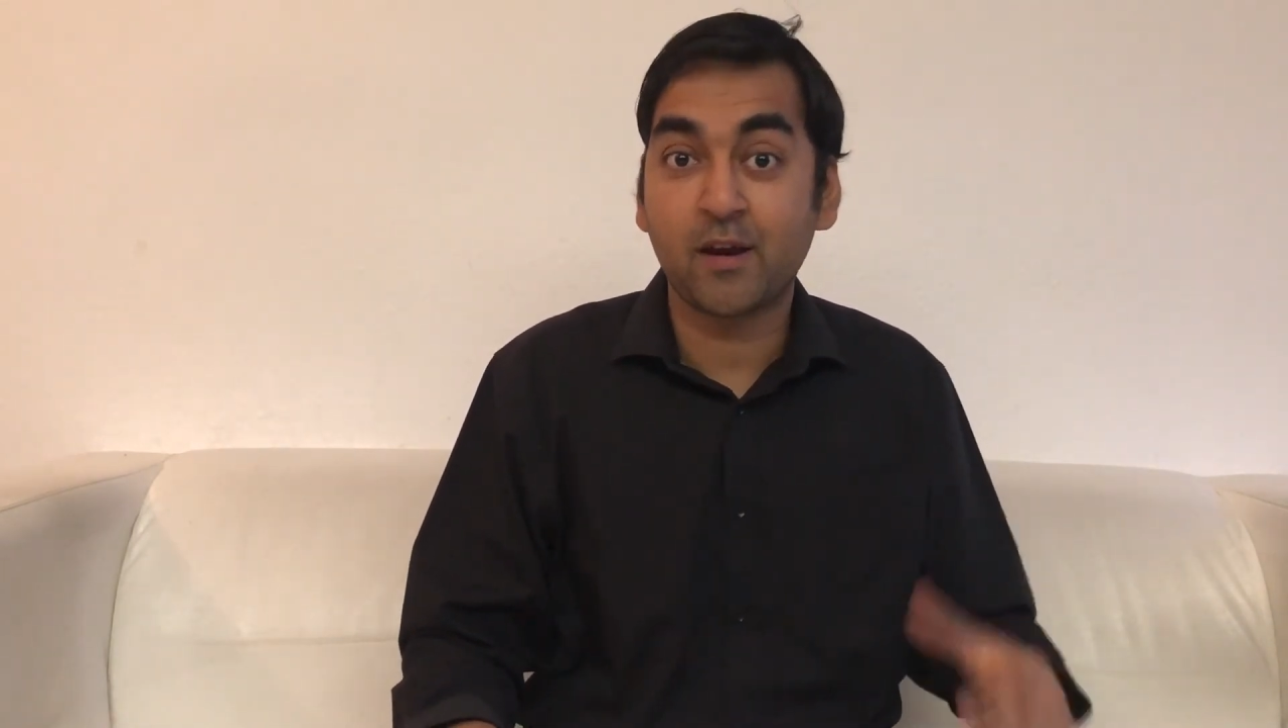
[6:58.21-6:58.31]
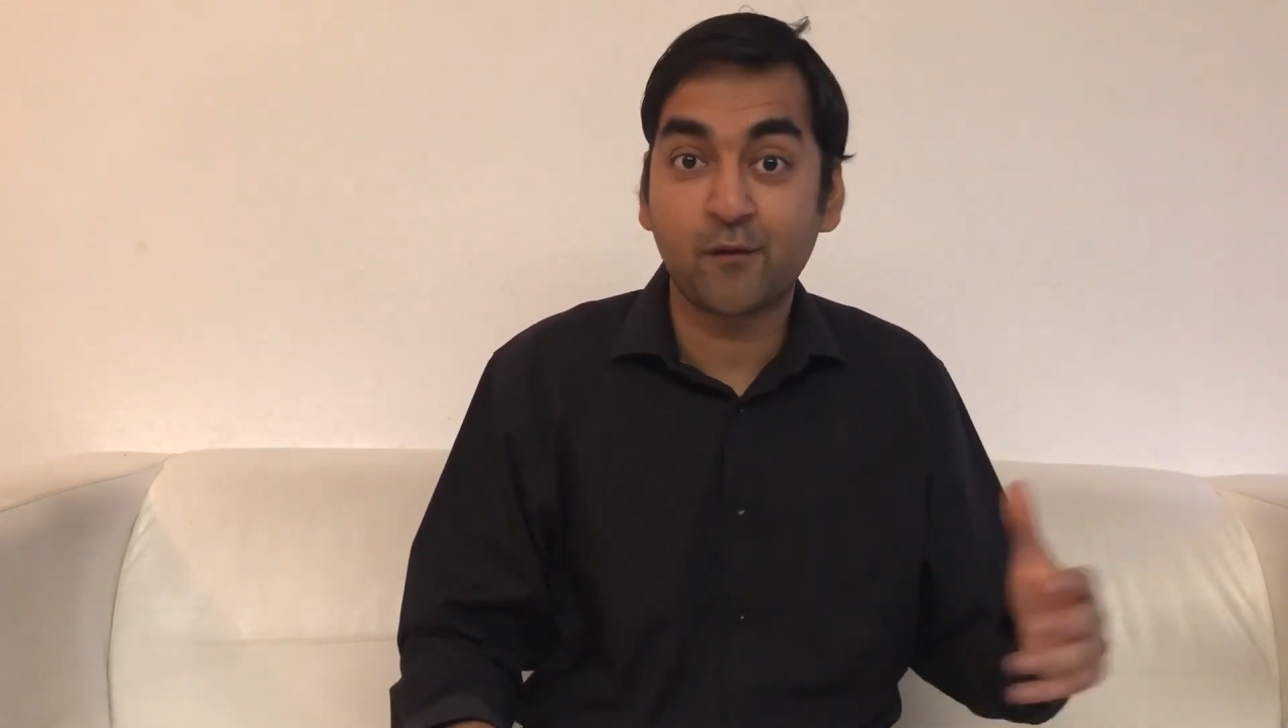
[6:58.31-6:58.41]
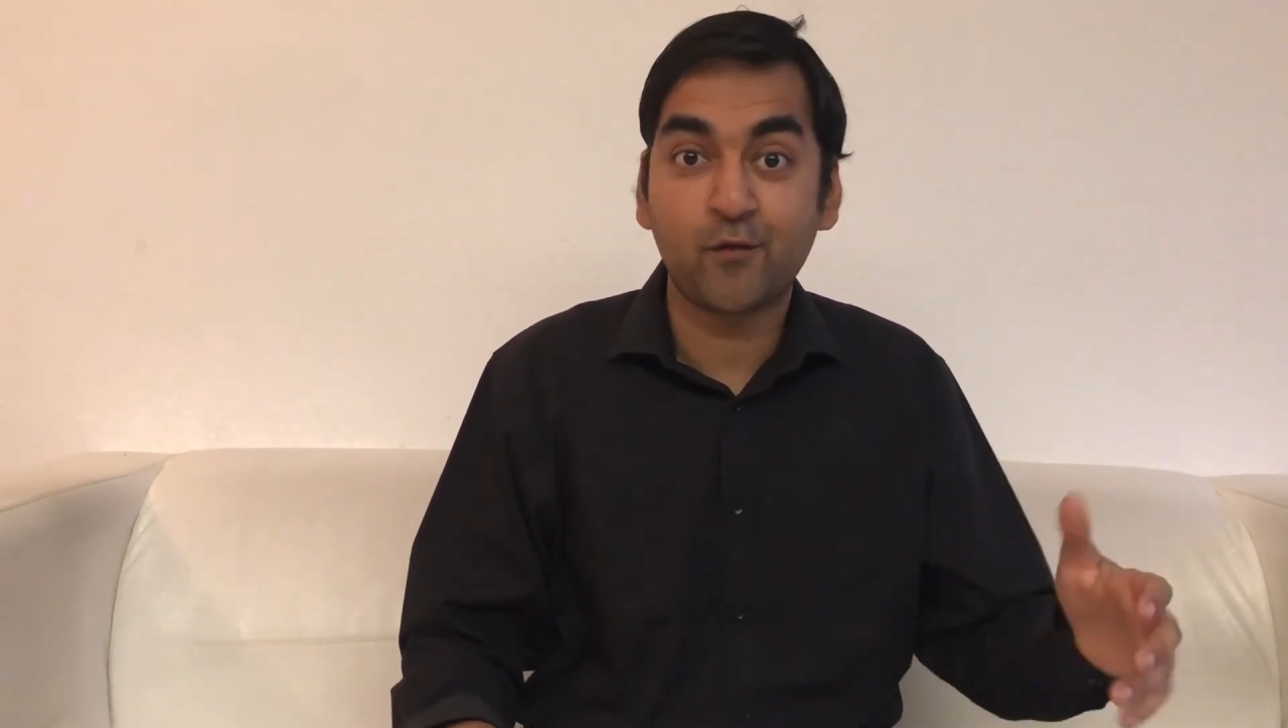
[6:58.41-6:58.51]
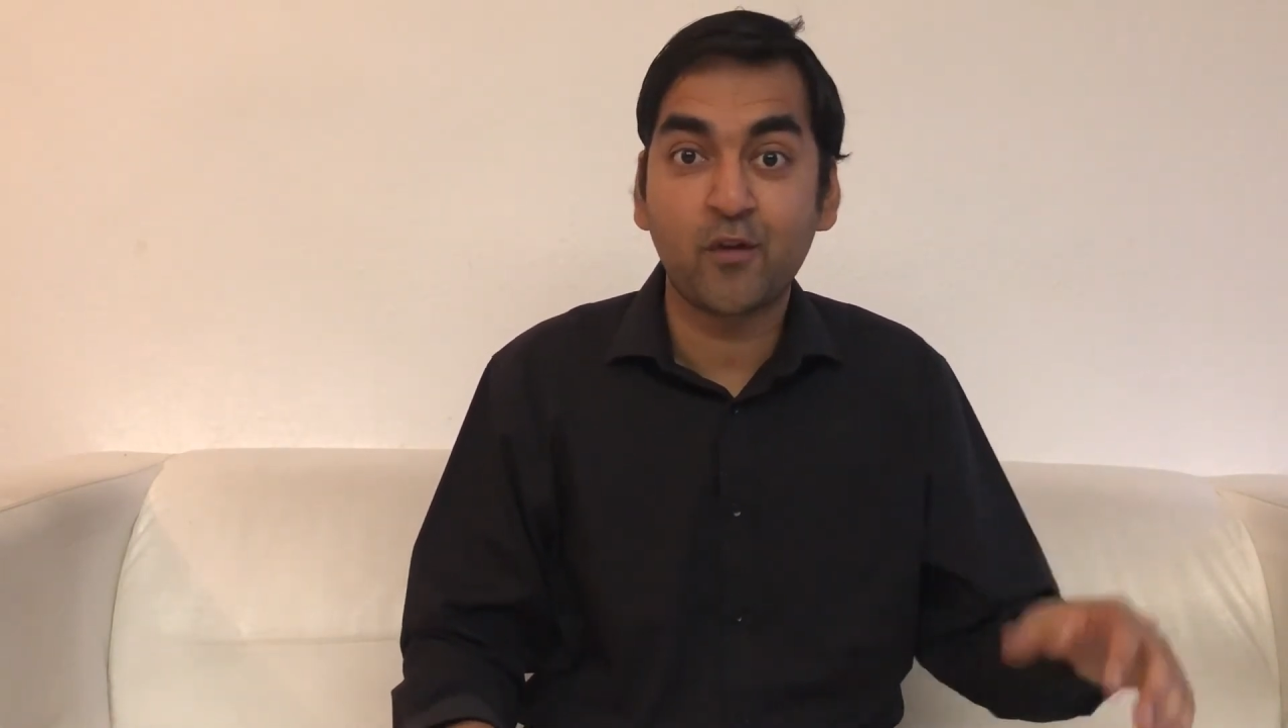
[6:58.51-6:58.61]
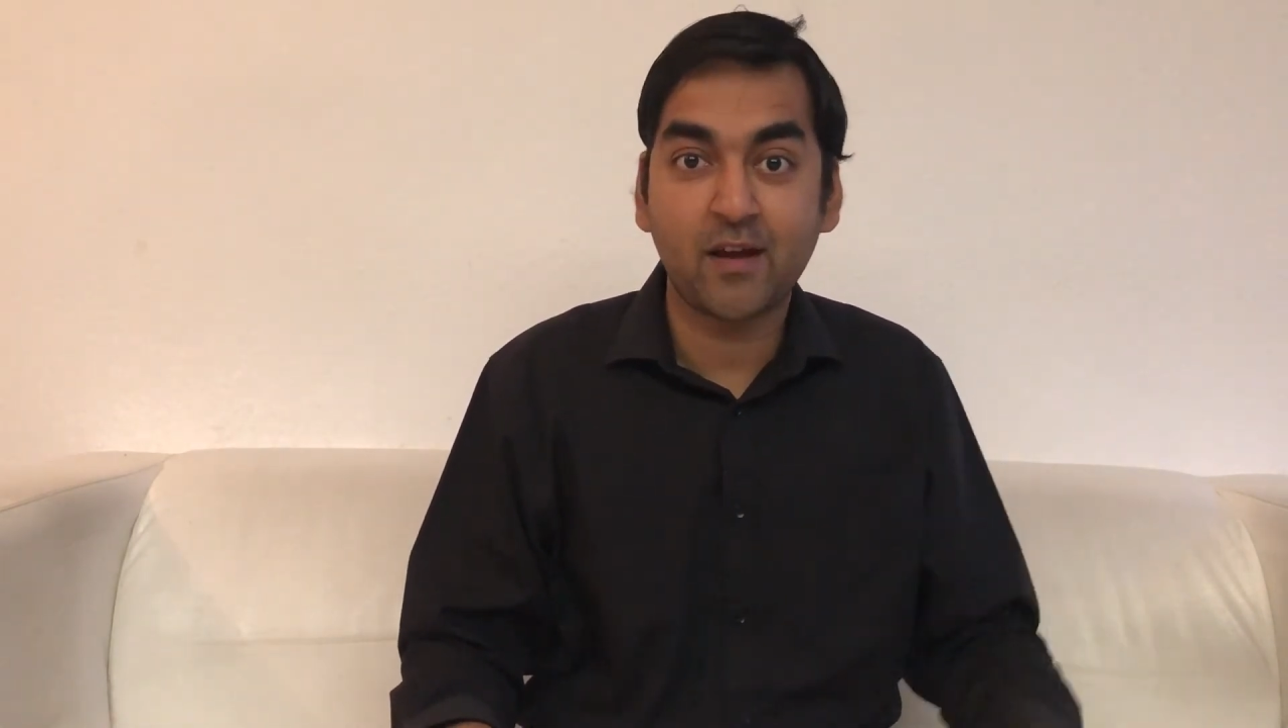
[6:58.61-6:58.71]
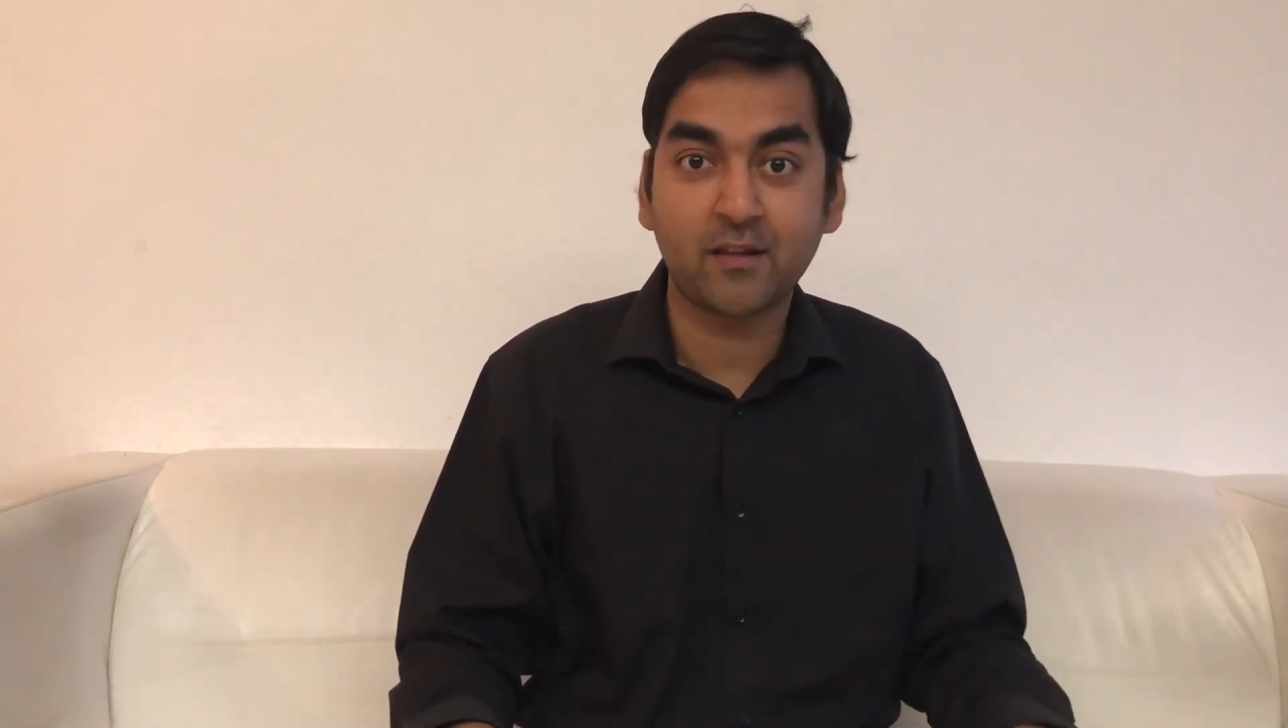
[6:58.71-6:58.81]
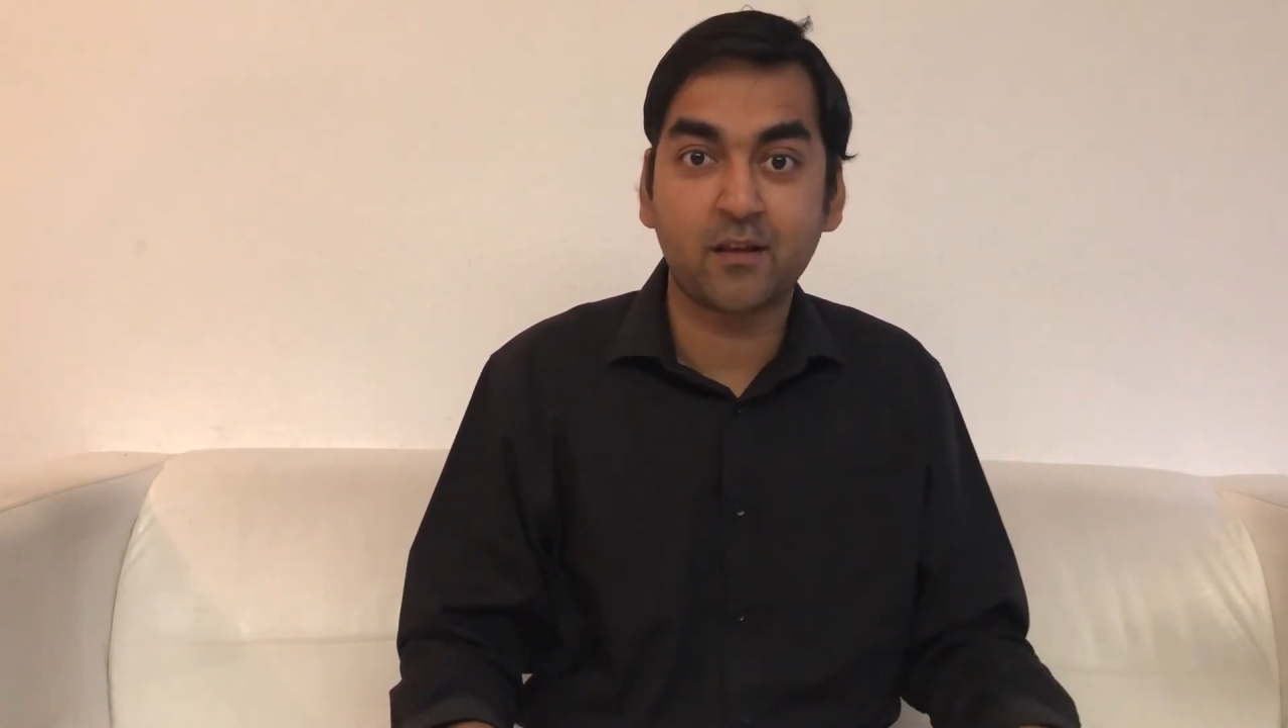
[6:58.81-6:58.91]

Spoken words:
And if you like